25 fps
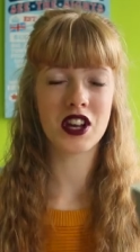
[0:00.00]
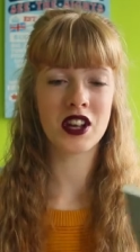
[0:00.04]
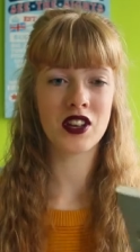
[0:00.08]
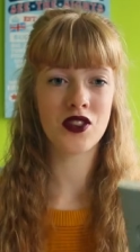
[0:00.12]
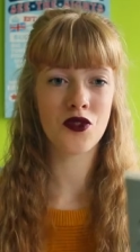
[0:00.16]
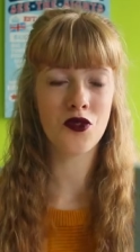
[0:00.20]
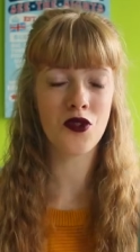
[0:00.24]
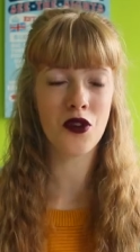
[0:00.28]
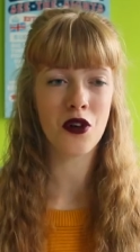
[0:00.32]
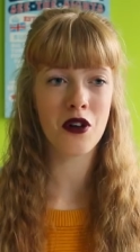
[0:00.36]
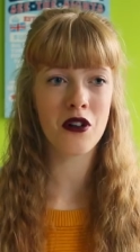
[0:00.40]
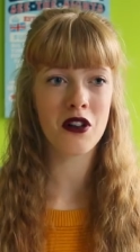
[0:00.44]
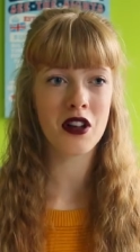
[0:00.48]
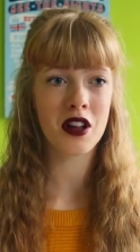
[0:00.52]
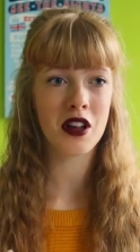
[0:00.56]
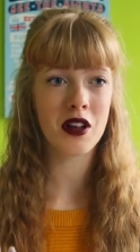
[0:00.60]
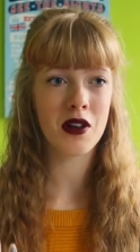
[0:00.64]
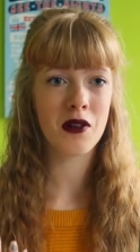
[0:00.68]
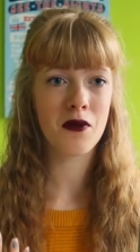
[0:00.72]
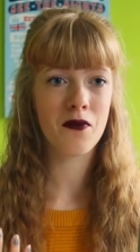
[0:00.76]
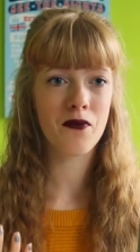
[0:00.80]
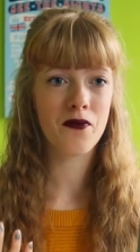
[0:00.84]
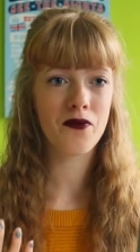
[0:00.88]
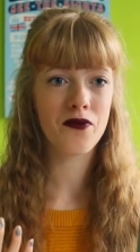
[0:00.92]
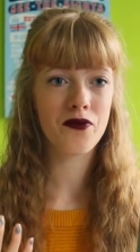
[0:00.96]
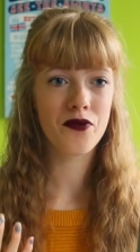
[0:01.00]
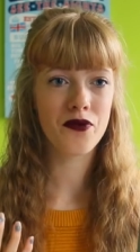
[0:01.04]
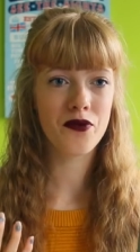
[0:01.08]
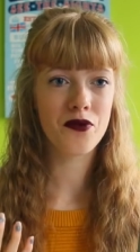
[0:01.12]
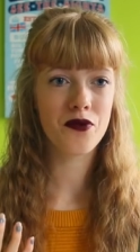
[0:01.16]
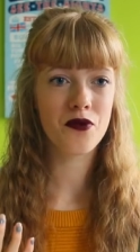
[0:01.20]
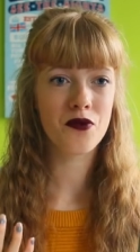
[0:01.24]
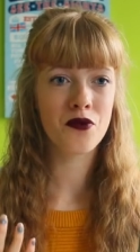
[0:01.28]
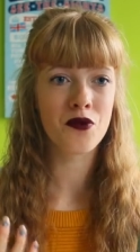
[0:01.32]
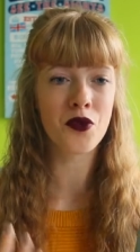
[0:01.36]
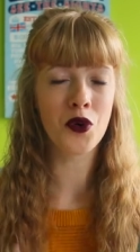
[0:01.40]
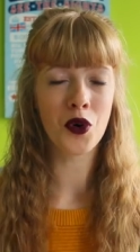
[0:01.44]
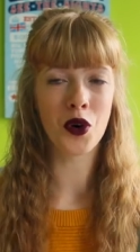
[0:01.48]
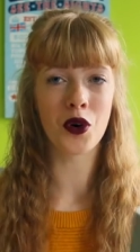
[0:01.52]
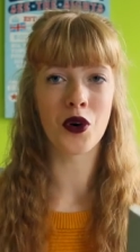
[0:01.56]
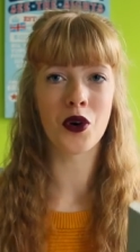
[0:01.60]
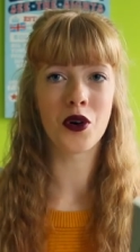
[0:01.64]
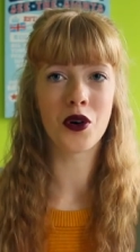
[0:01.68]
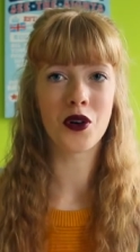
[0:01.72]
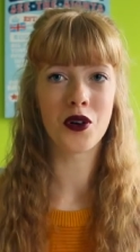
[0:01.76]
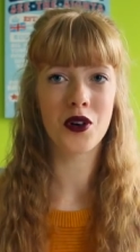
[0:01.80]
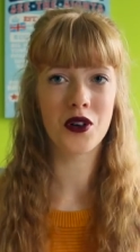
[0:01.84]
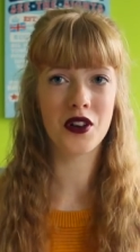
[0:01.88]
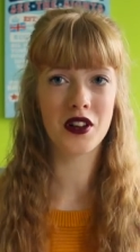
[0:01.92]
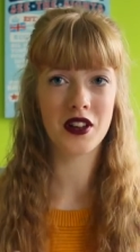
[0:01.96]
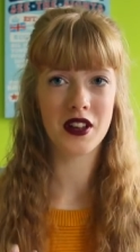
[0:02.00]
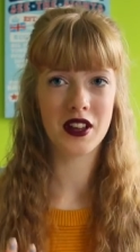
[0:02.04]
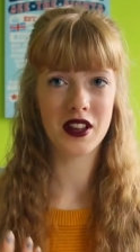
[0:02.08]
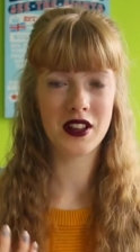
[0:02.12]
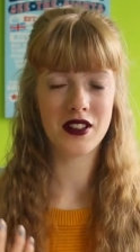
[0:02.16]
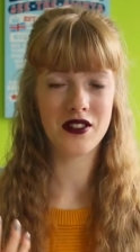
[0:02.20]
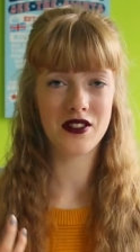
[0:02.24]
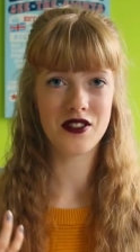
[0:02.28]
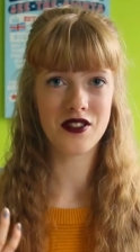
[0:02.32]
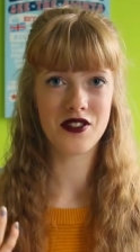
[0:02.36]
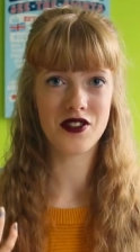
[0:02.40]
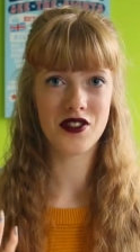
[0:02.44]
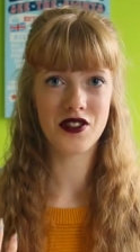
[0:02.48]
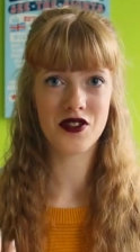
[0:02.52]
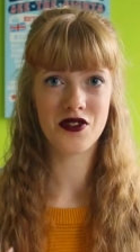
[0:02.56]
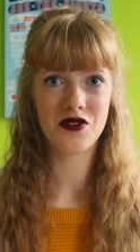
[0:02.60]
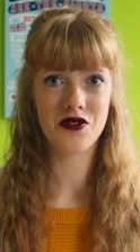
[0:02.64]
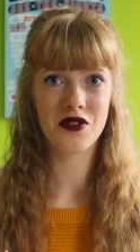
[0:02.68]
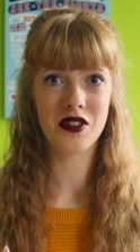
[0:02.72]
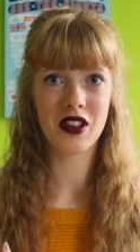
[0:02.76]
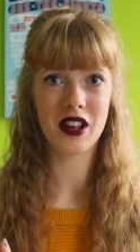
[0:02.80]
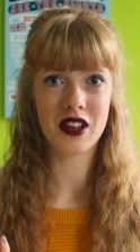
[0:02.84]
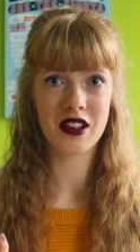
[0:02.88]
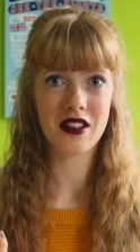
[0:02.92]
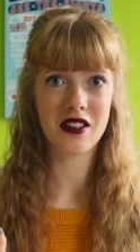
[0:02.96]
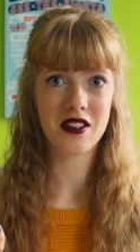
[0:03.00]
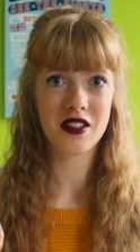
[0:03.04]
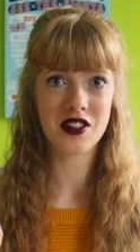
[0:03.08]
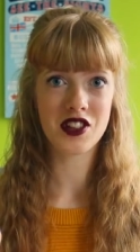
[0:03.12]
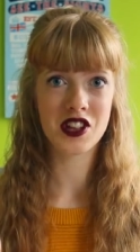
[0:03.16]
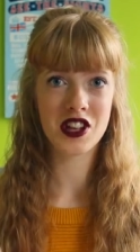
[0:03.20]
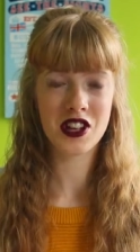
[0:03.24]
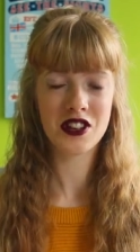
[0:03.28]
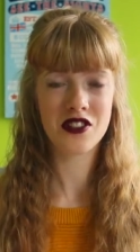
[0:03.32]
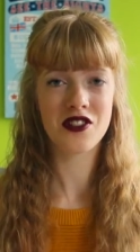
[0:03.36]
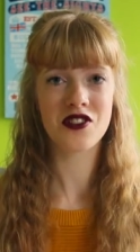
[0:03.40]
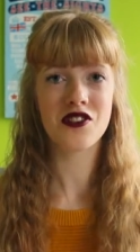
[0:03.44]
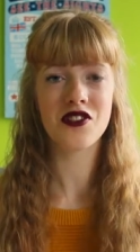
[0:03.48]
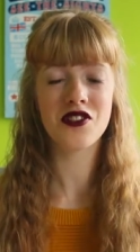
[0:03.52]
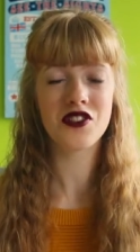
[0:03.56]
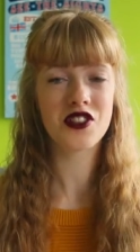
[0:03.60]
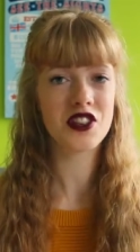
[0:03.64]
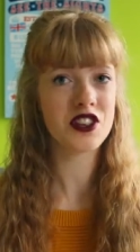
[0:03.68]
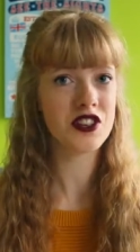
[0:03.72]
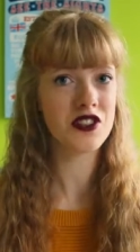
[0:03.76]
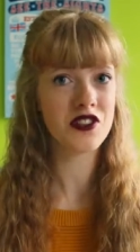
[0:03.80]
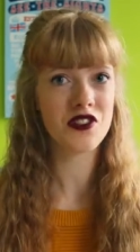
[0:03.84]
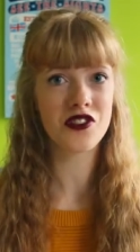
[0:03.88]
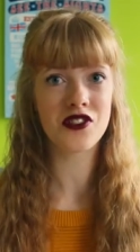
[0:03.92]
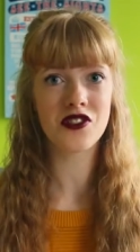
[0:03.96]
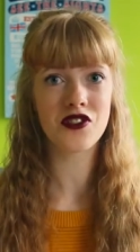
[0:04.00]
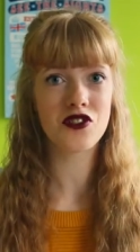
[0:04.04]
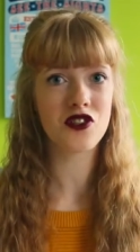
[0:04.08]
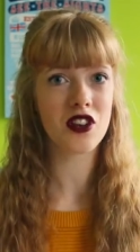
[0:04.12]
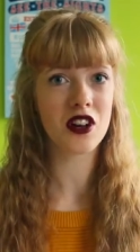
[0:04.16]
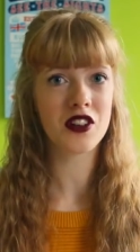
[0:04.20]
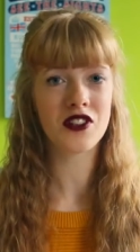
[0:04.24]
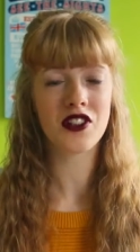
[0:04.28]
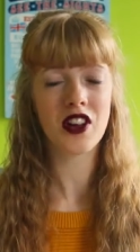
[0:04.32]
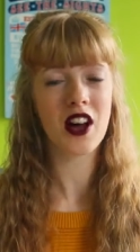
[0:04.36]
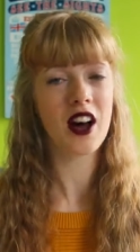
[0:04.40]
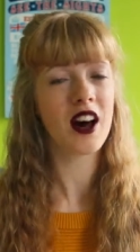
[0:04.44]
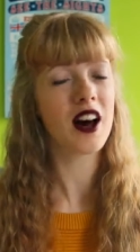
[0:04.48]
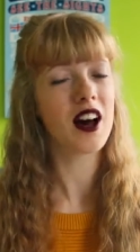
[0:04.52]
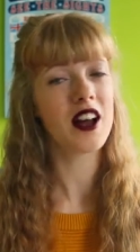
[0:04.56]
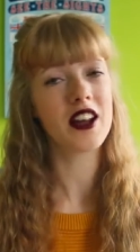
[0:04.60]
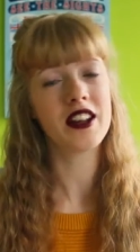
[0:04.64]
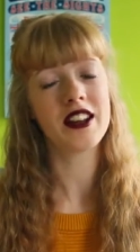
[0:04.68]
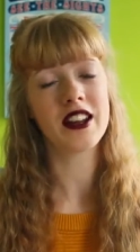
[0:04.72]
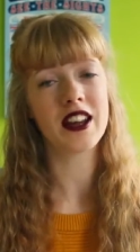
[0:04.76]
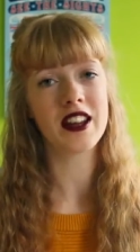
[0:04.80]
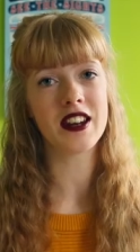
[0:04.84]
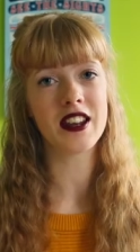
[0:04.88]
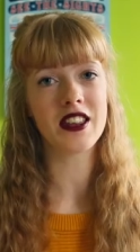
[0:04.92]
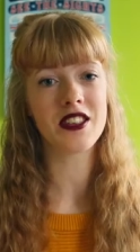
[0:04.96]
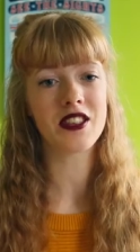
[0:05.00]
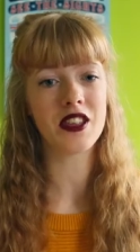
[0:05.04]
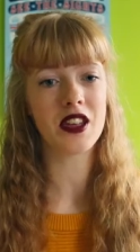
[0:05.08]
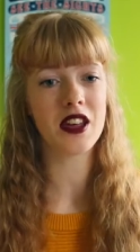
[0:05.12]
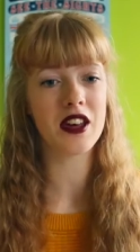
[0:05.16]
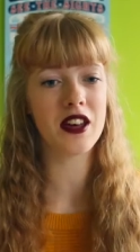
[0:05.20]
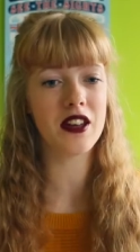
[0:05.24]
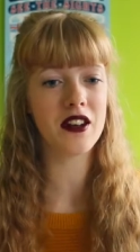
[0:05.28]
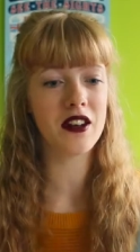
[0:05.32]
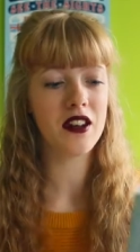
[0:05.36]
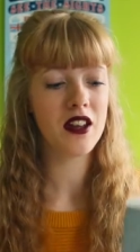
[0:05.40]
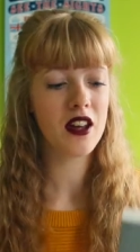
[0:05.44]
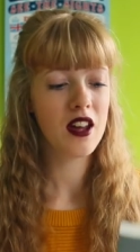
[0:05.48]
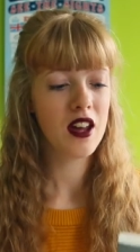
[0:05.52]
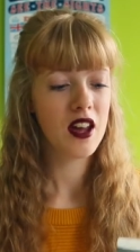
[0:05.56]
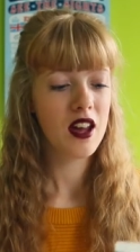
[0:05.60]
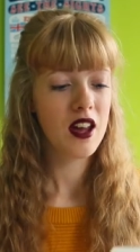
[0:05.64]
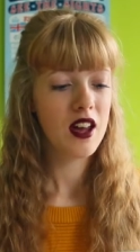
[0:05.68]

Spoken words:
It's very raw, and like she doesn't try to hide anything,